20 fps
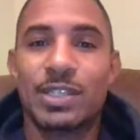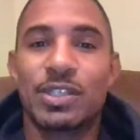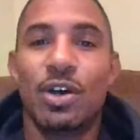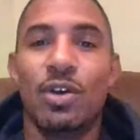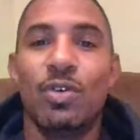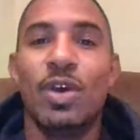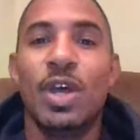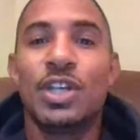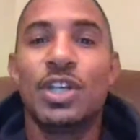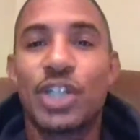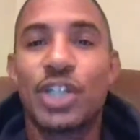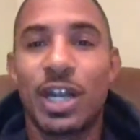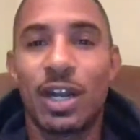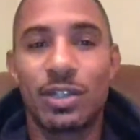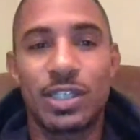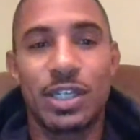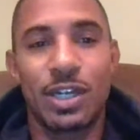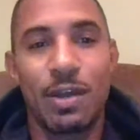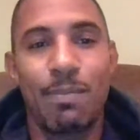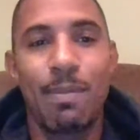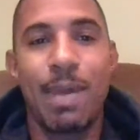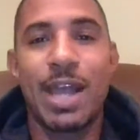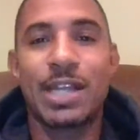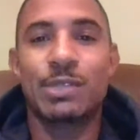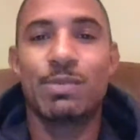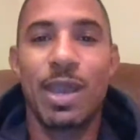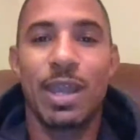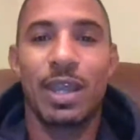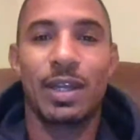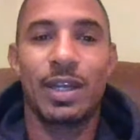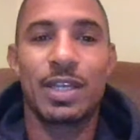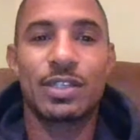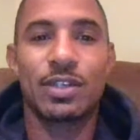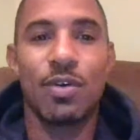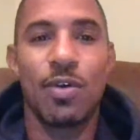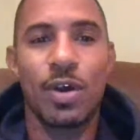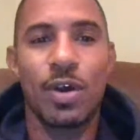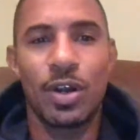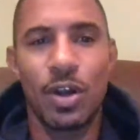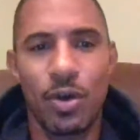So shout out to the matchmaking that's
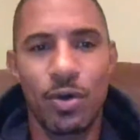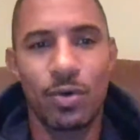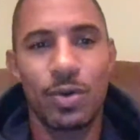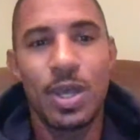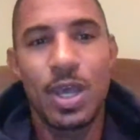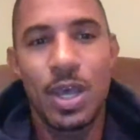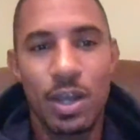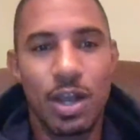going on.